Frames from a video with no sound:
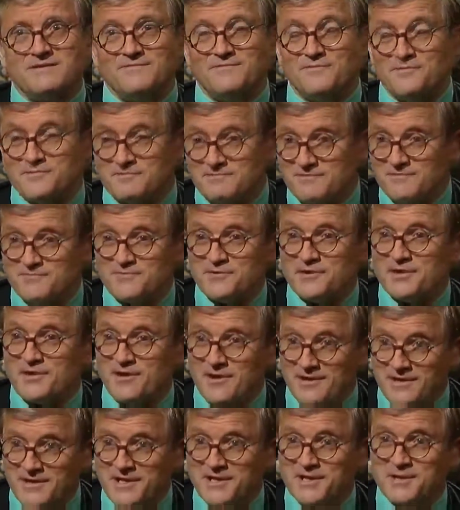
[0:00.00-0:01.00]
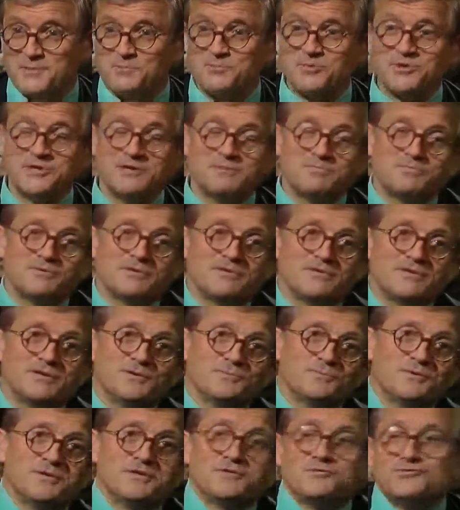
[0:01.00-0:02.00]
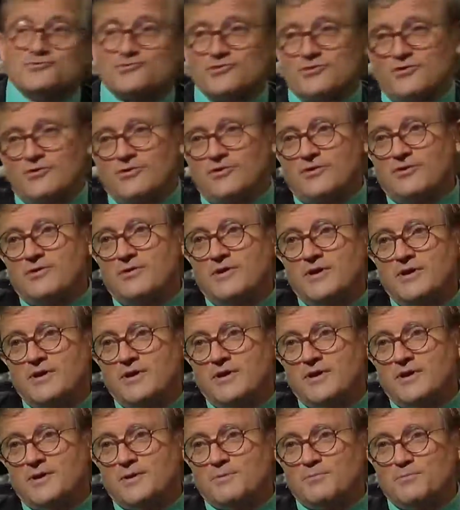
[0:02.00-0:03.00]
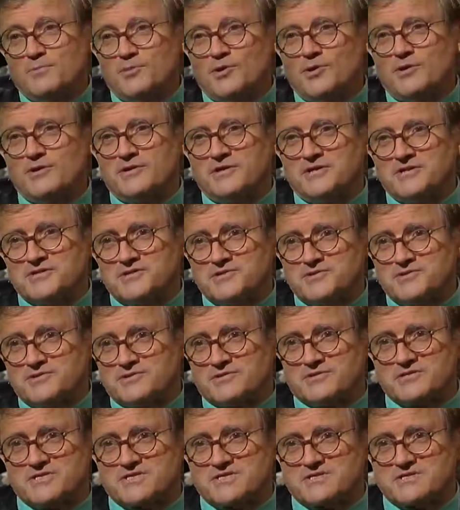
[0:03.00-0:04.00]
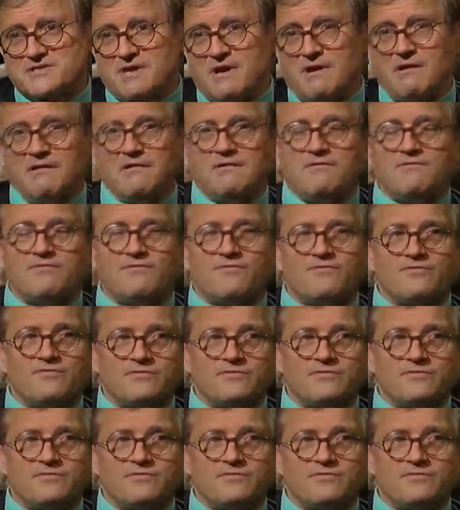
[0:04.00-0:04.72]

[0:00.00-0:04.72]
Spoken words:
if you can't hear people, you withdraw more into yourself.